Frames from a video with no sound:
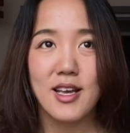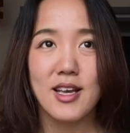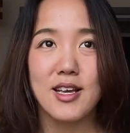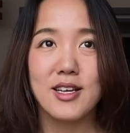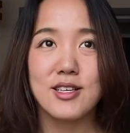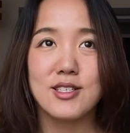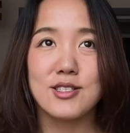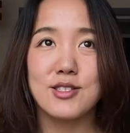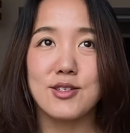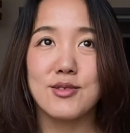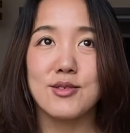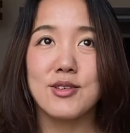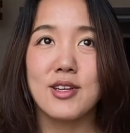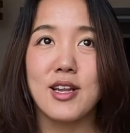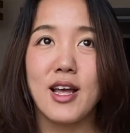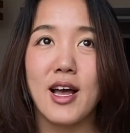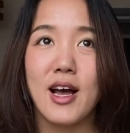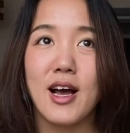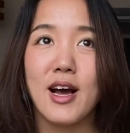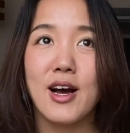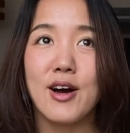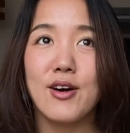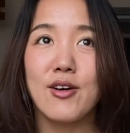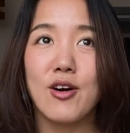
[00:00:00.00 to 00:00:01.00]
So
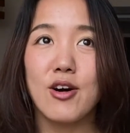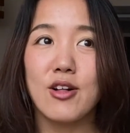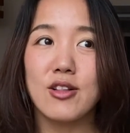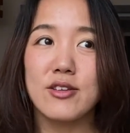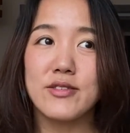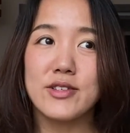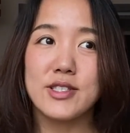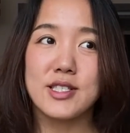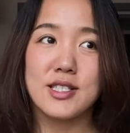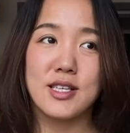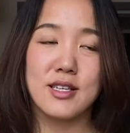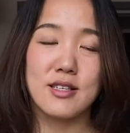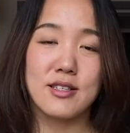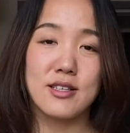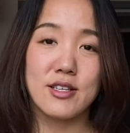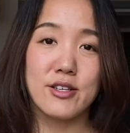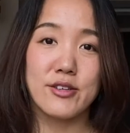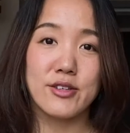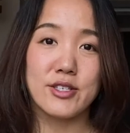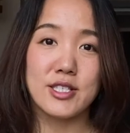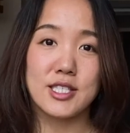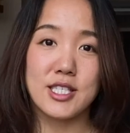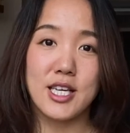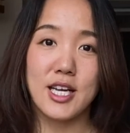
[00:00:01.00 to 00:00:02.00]
now, all of a sudden,
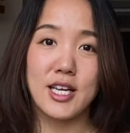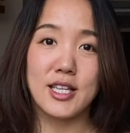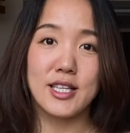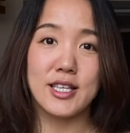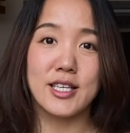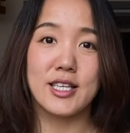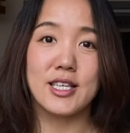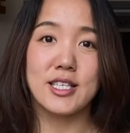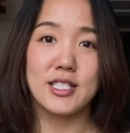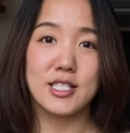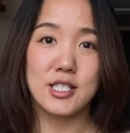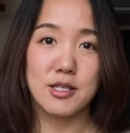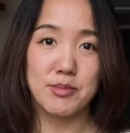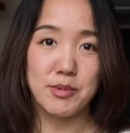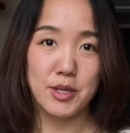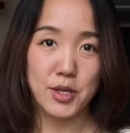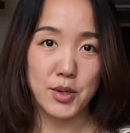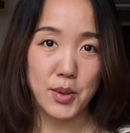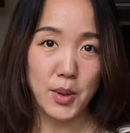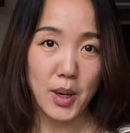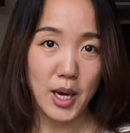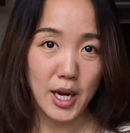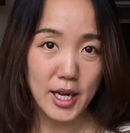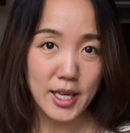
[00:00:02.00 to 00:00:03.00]
you're telling it to be
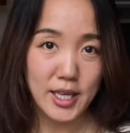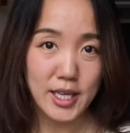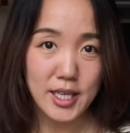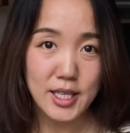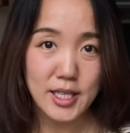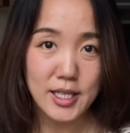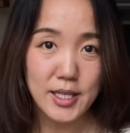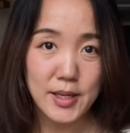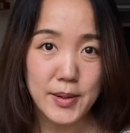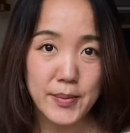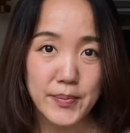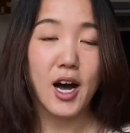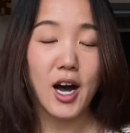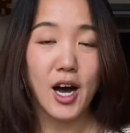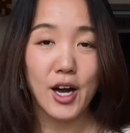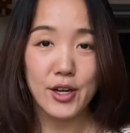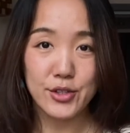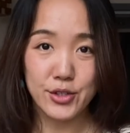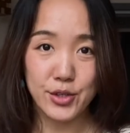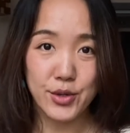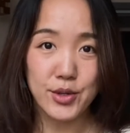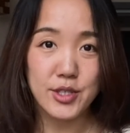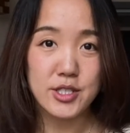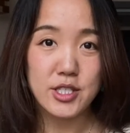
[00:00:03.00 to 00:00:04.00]
quiet on
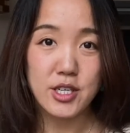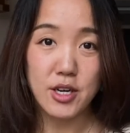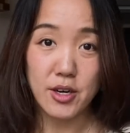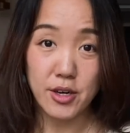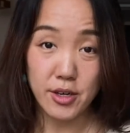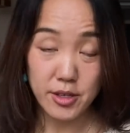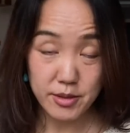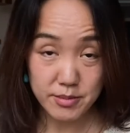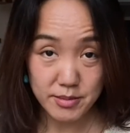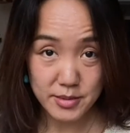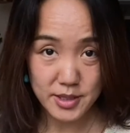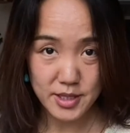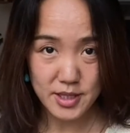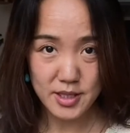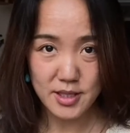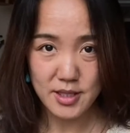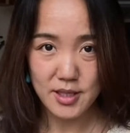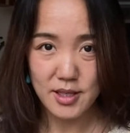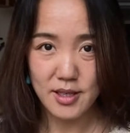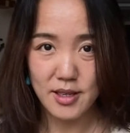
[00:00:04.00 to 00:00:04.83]
your terms.